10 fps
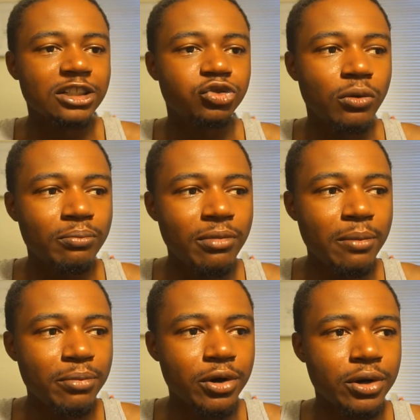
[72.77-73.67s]
just
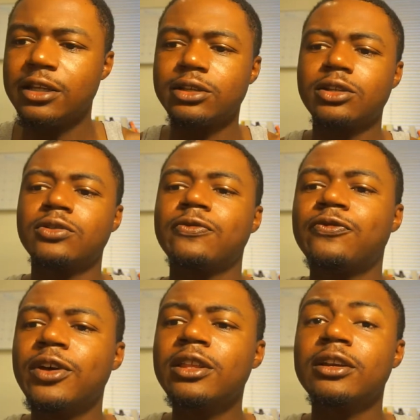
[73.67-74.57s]
remember this
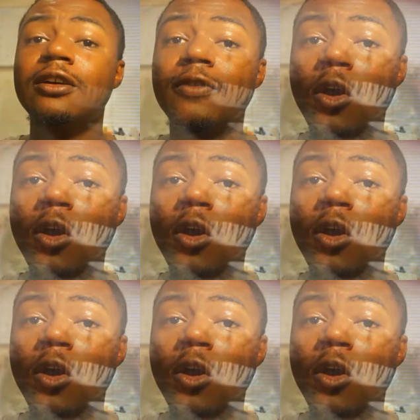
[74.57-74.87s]
feeling of